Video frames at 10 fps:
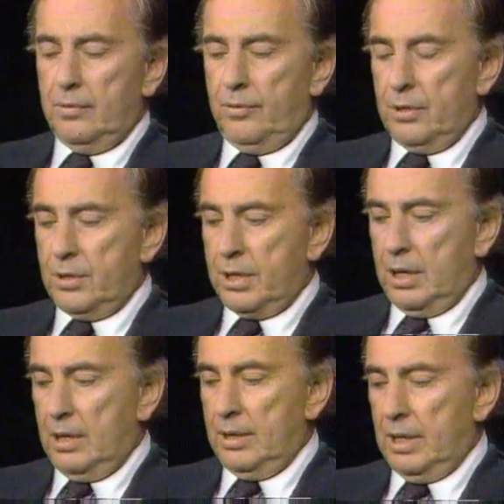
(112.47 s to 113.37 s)
First
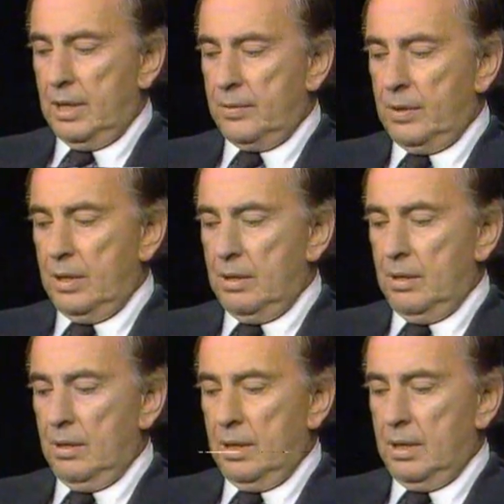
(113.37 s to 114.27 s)
child dies very
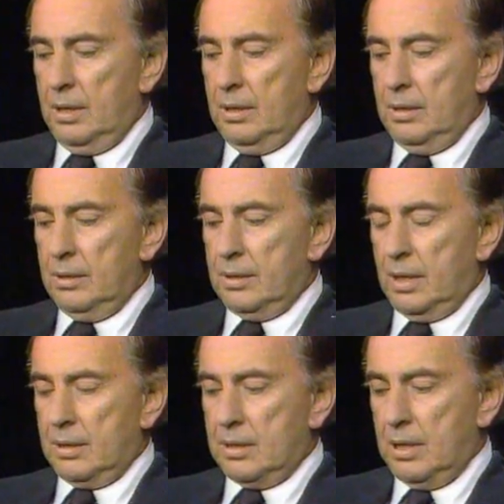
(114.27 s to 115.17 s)
early.
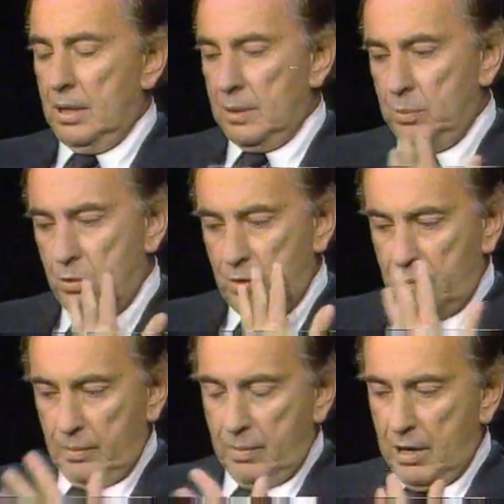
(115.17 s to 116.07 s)
Second child is
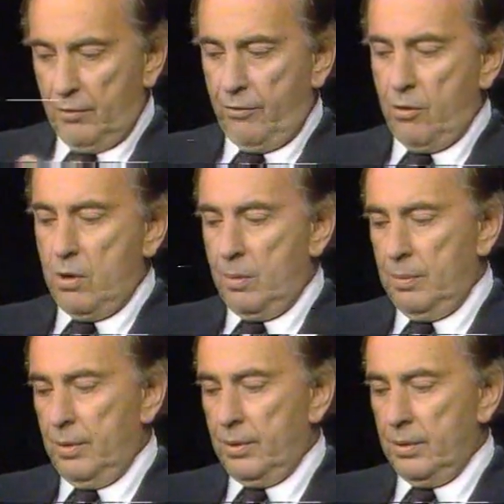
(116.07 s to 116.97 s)
born
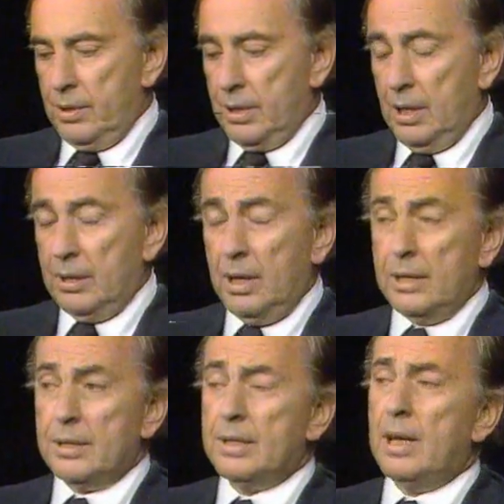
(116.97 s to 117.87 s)
malformed. Third child
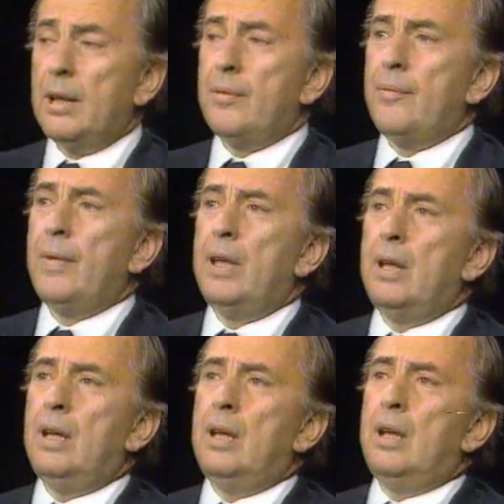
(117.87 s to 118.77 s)
dies at 10.
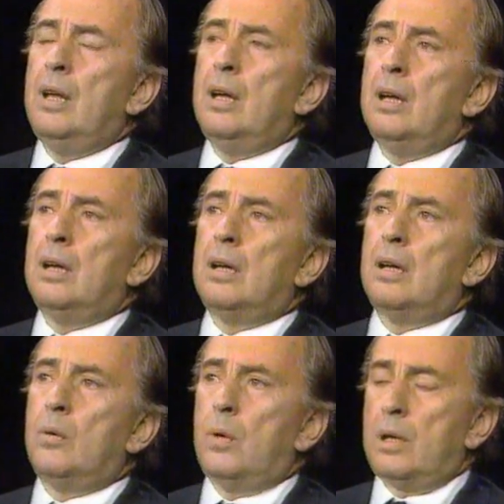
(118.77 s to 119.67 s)

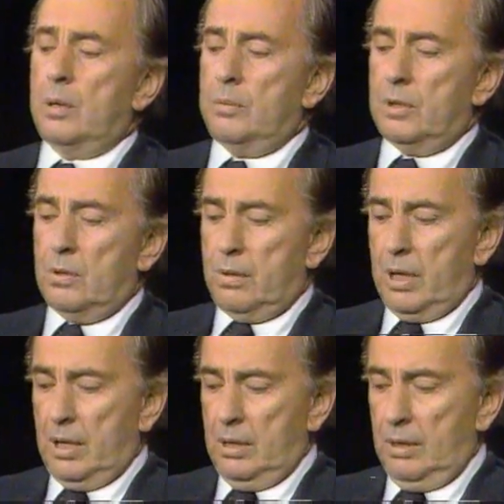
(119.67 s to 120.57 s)
One of them is
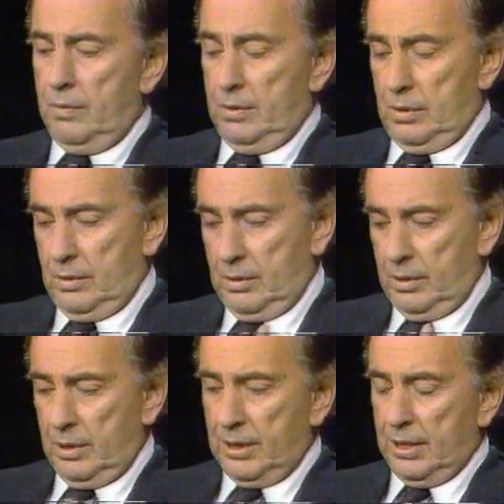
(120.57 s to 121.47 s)
okay. Lived,
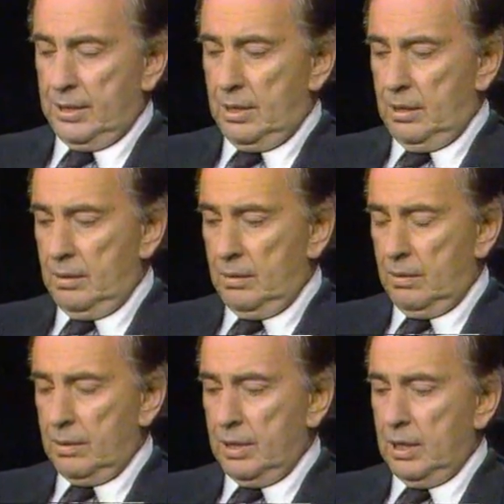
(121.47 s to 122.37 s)
as I said, a
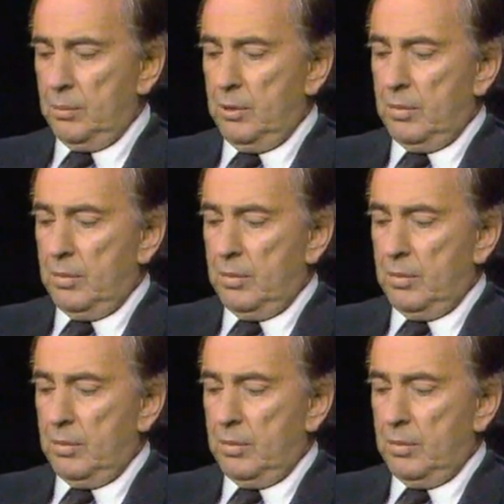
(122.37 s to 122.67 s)
long time to be